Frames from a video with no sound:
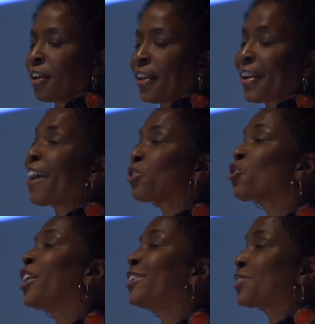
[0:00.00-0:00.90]
in
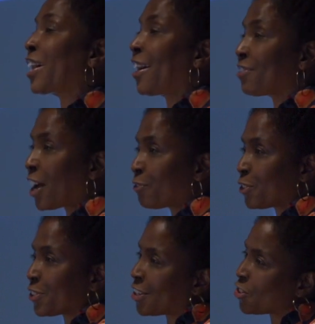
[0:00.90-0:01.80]
trying to have
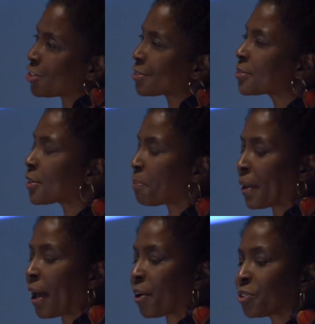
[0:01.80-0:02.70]
conversations
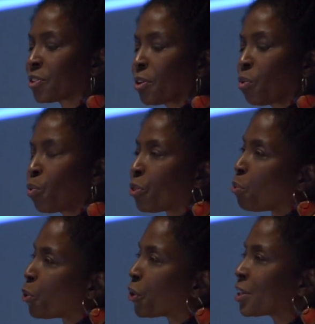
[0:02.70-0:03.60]
about what the
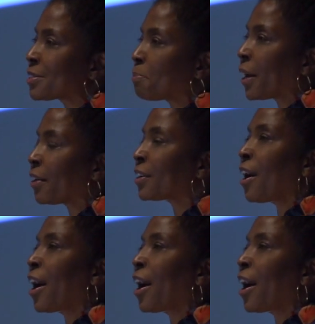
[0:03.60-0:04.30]
work is about,